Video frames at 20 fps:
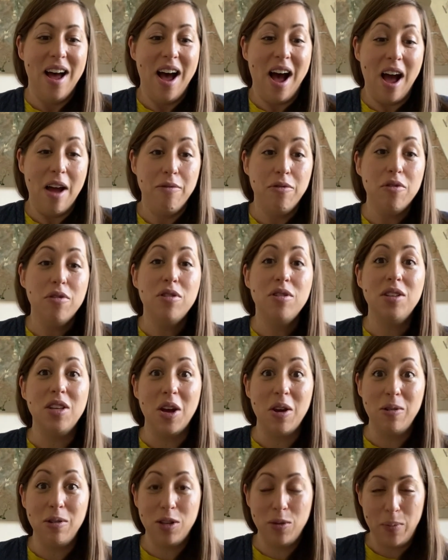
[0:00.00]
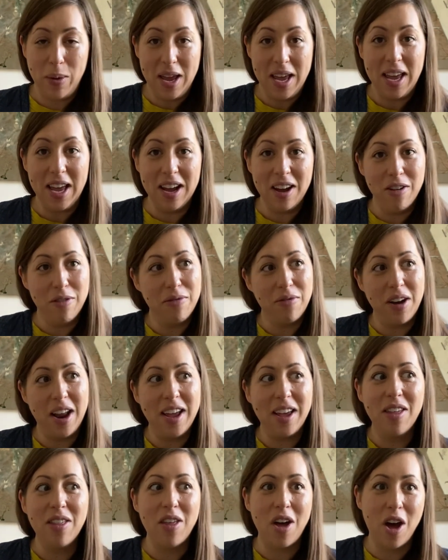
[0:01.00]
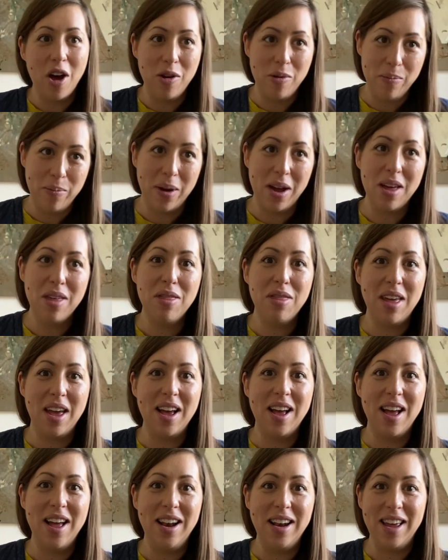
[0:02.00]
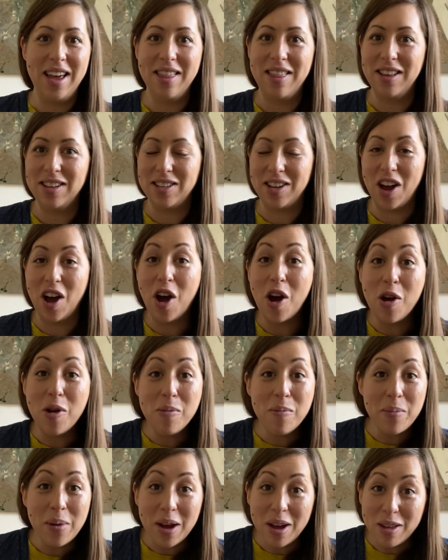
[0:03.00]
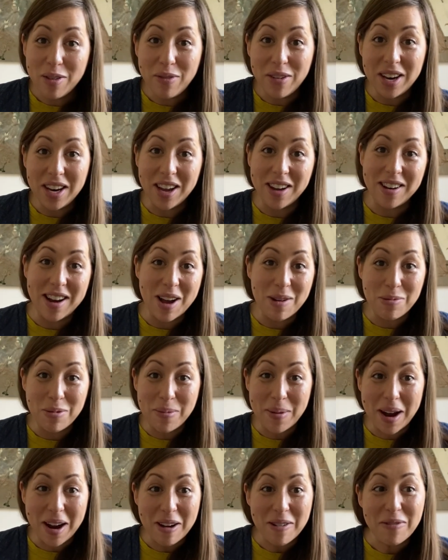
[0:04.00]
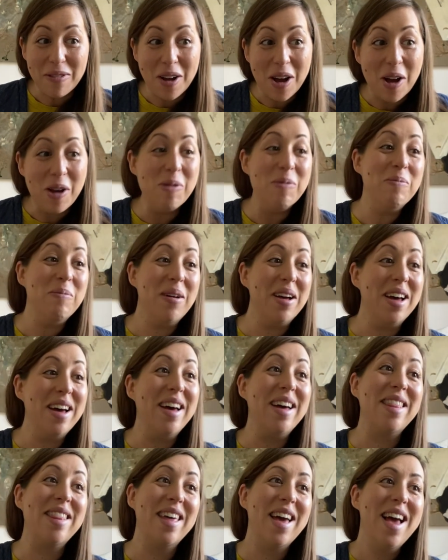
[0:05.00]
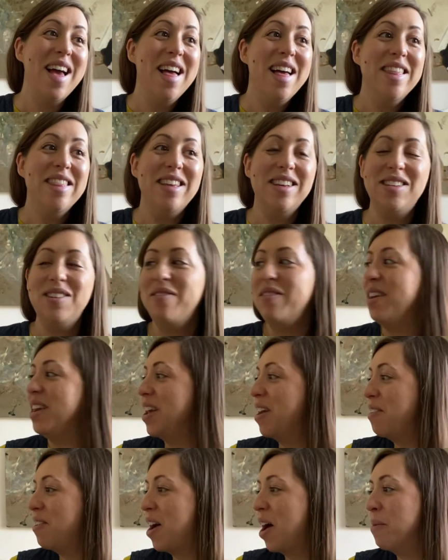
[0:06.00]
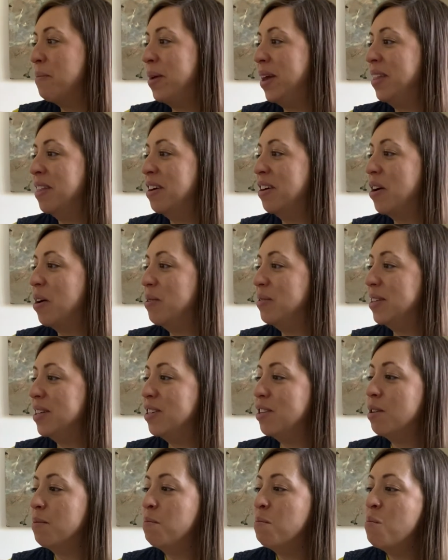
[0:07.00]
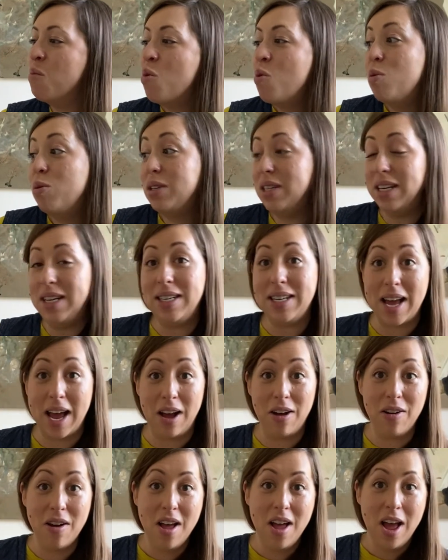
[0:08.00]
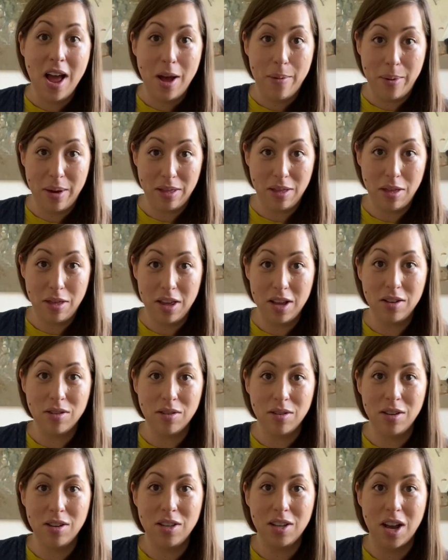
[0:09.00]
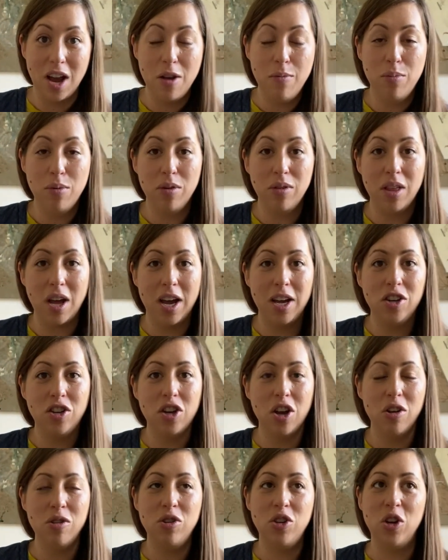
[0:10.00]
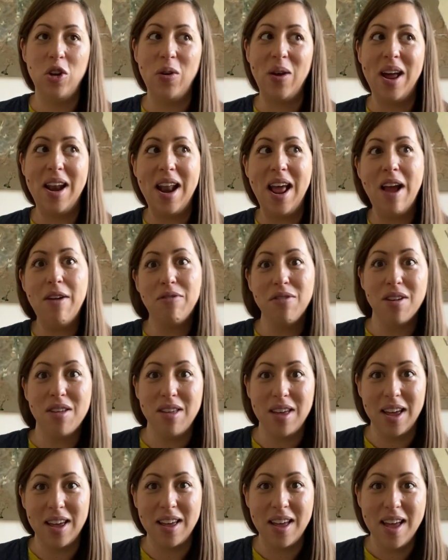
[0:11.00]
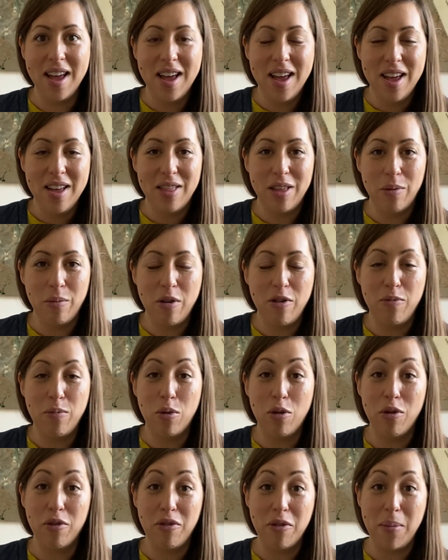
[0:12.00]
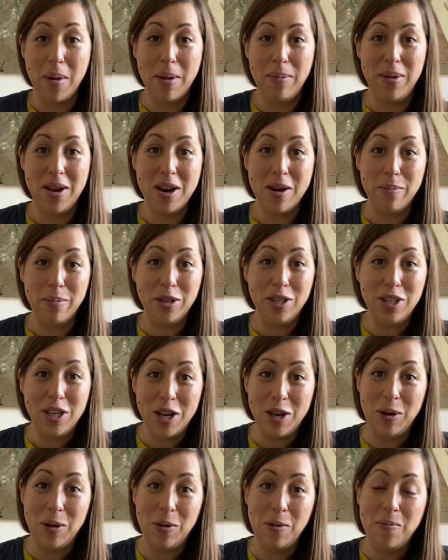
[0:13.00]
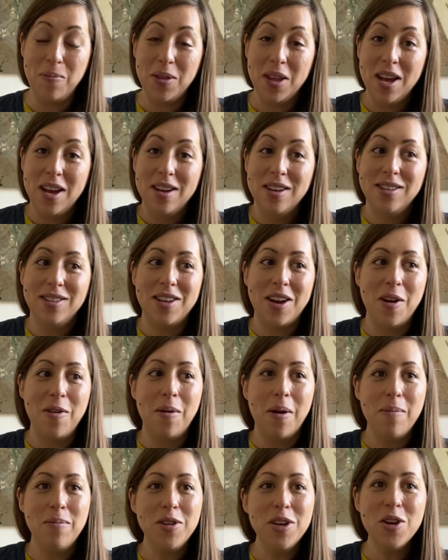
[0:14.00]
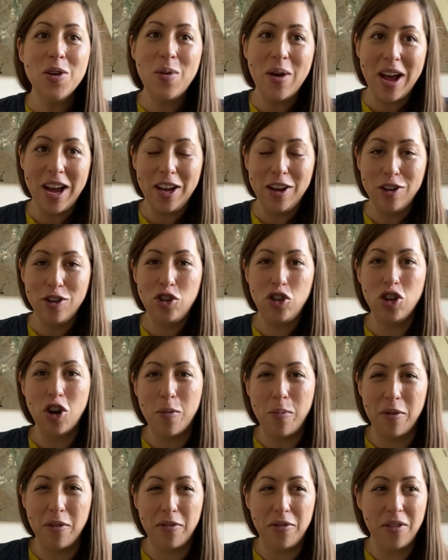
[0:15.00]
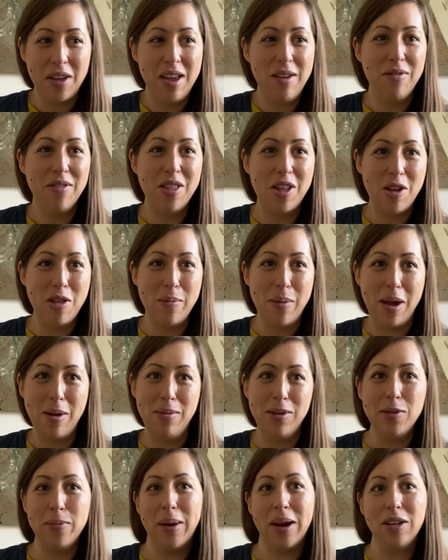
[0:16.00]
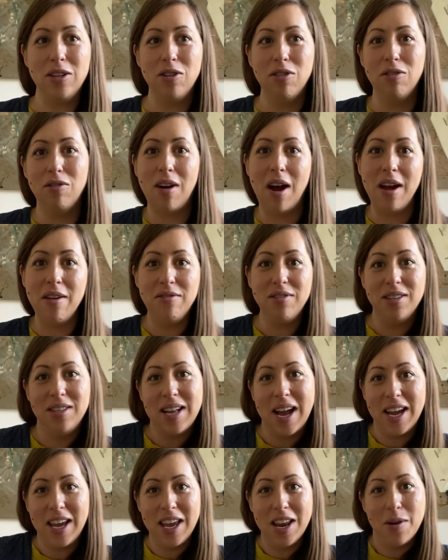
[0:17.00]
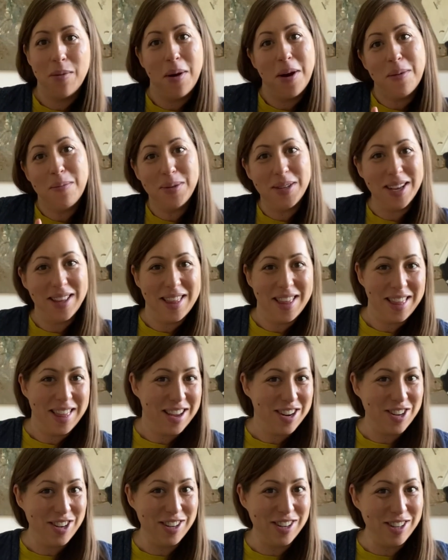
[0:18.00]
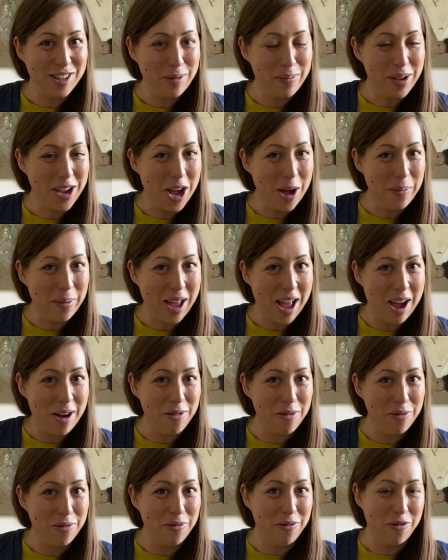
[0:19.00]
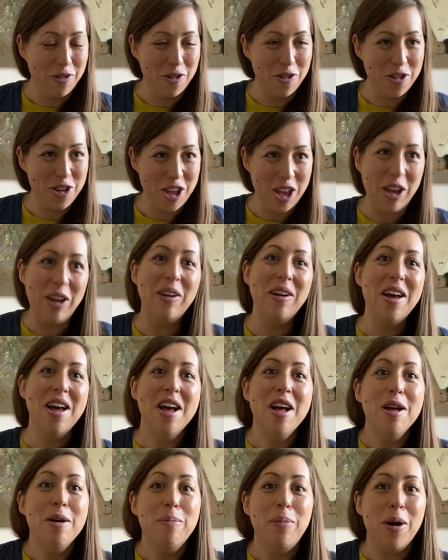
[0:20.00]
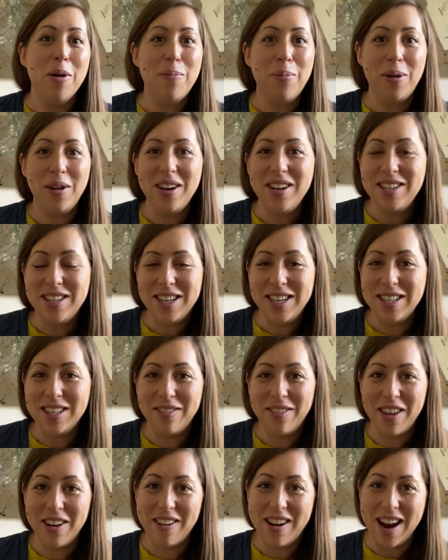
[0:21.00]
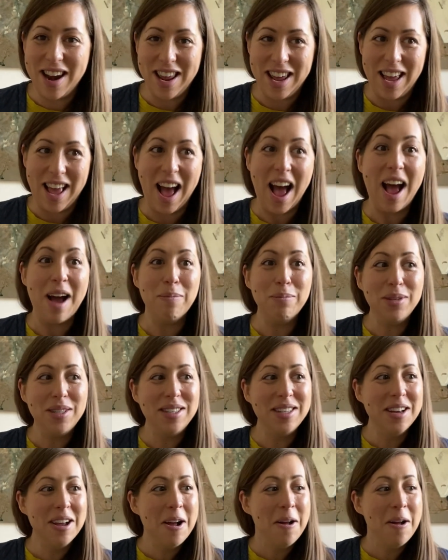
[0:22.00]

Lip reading: I've also, speaking of like the home birth thing earlier, there's a home birth video now preparing for home birth. There's a video coming that goes into more detail about the things on the sideboard that I showed you and everything that we've bought for baby number two. So I'm doing quite a good job of, even though the baby's about to arrive, stacking them up so that they should still be coming out for you. But apologies if there are any gaps.